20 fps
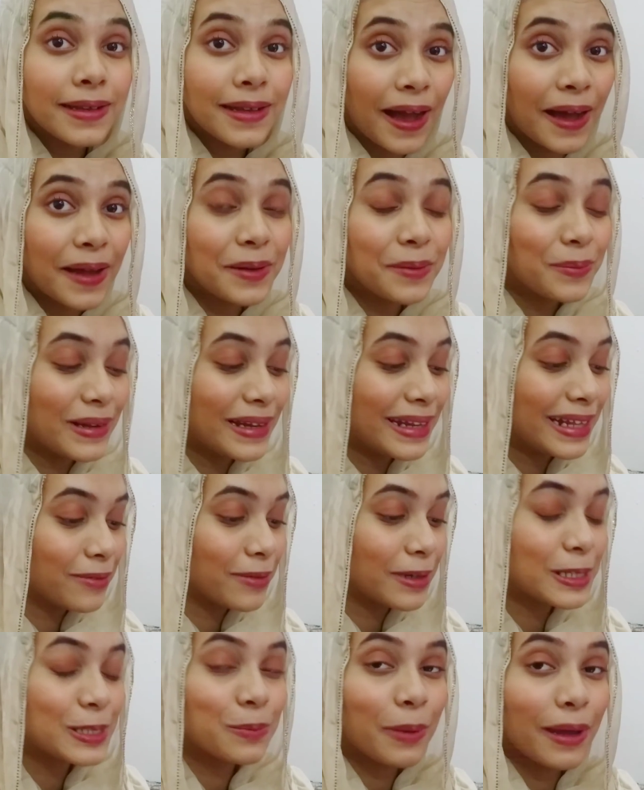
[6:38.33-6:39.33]
Can't
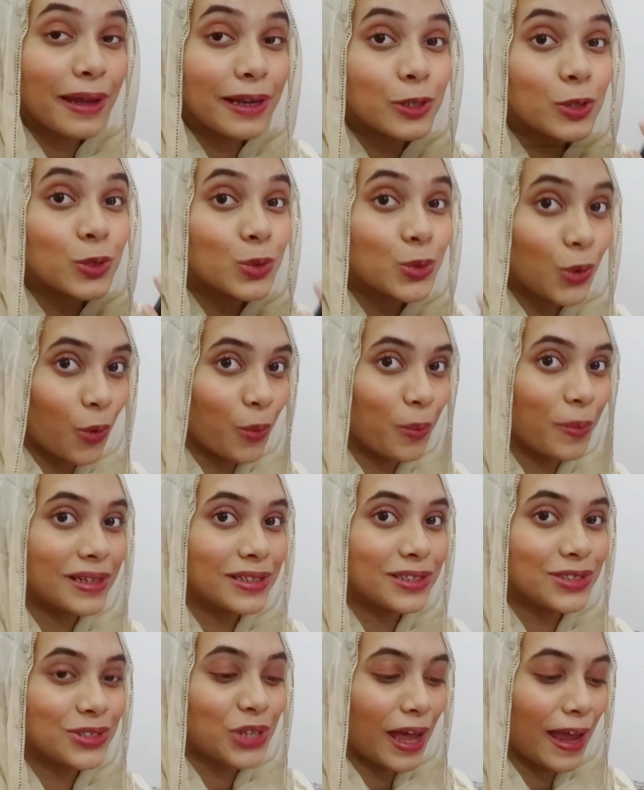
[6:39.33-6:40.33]
believe I spent so
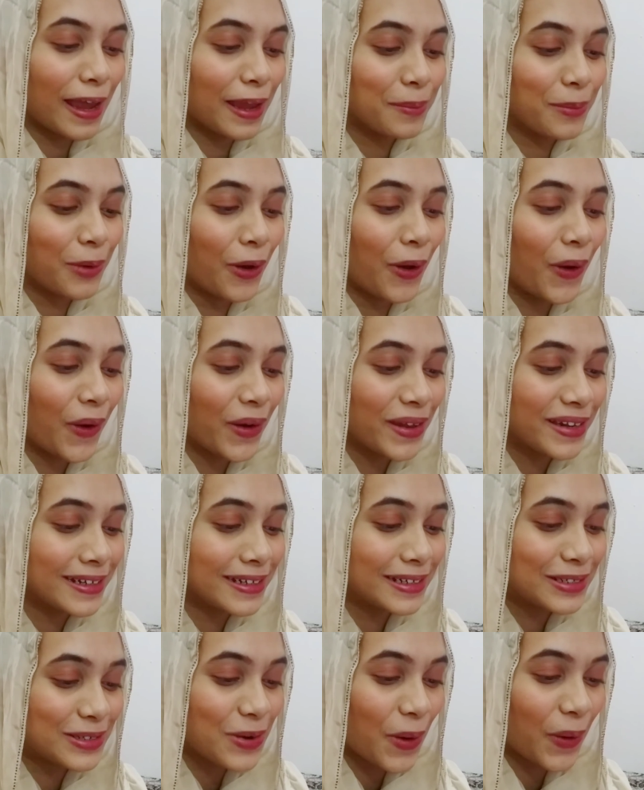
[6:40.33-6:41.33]
much time on
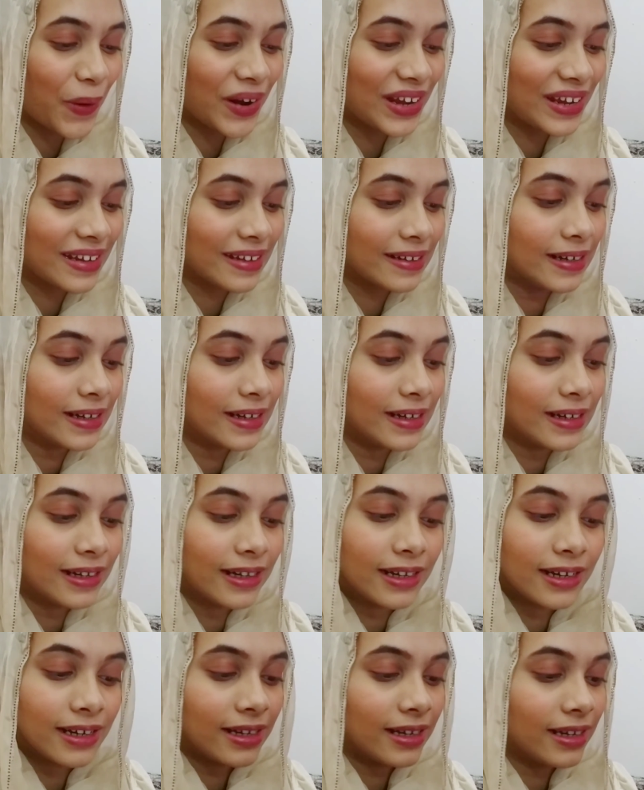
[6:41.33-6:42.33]
a drawing.
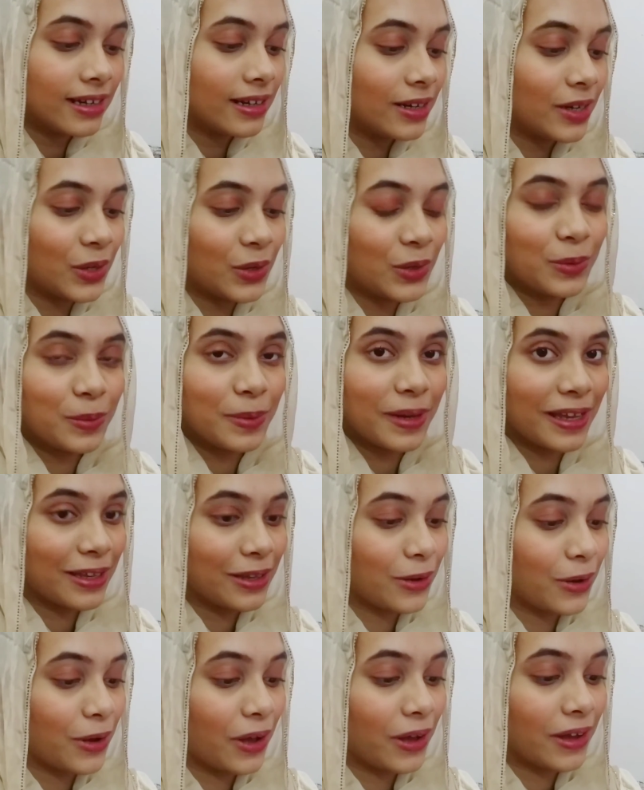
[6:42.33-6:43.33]
Oh my
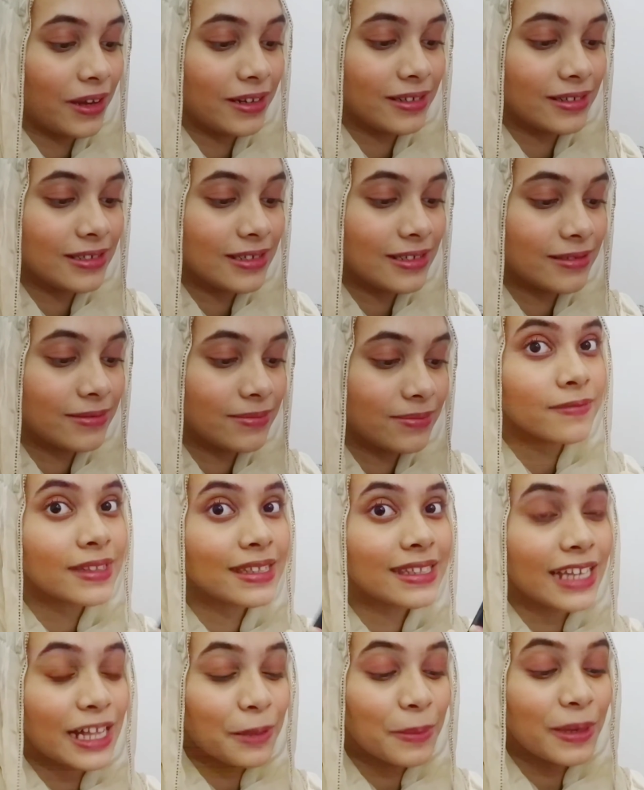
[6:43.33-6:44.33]
god.
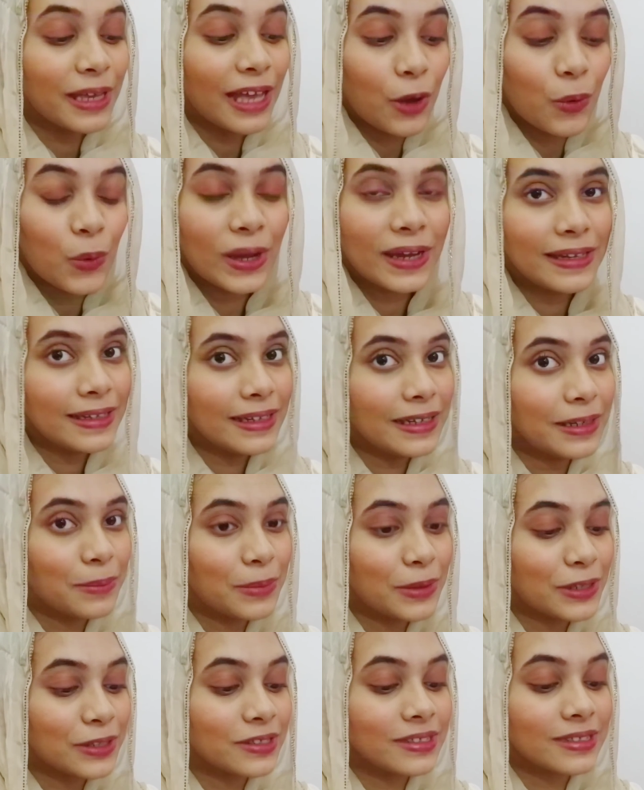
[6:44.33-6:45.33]
Tell me how I
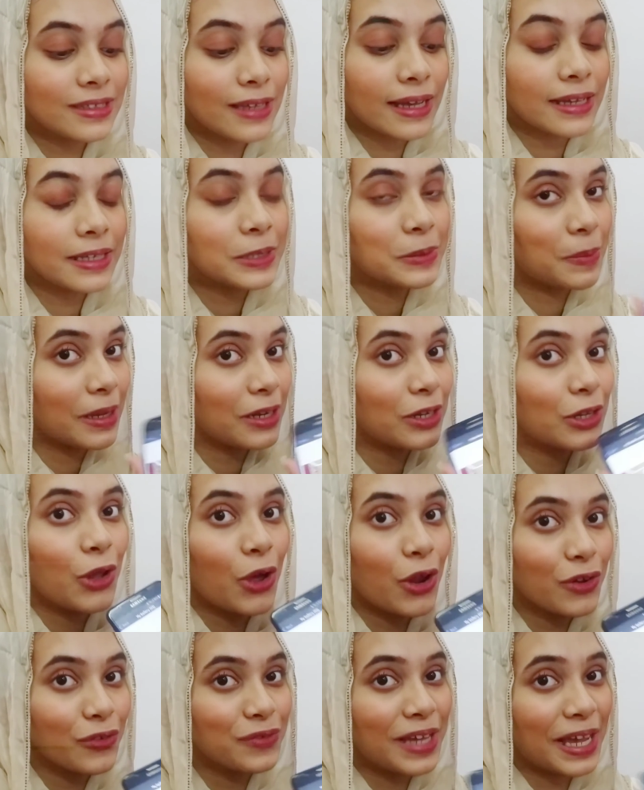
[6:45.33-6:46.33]
did, because I spent a
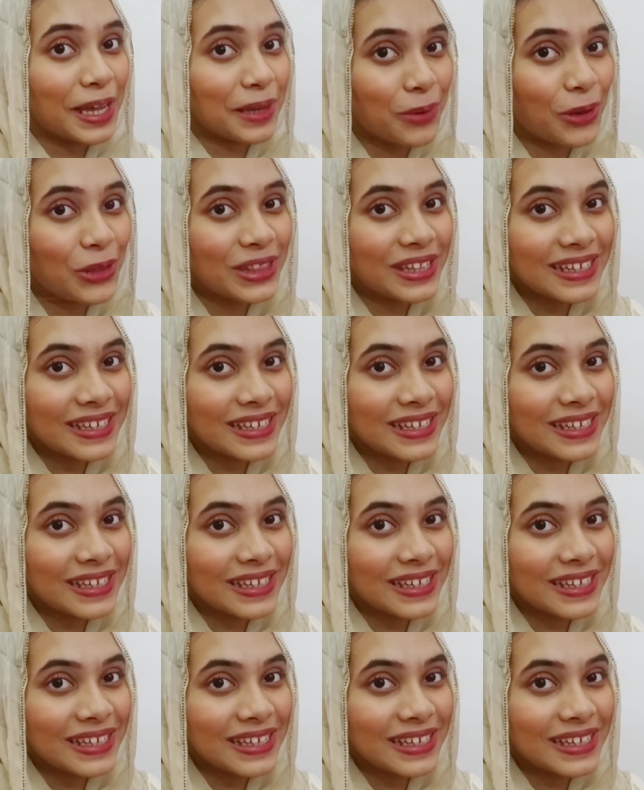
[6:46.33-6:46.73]
lot of time on